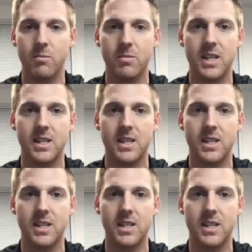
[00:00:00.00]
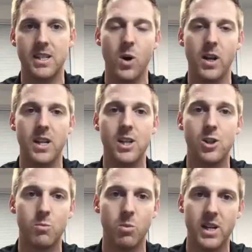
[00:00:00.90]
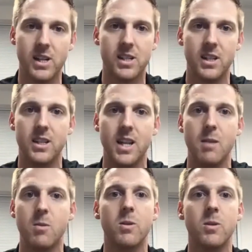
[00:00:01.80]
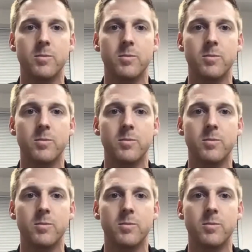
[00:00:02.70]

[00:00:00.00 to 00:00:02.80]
get to see kind of what each brings to the table.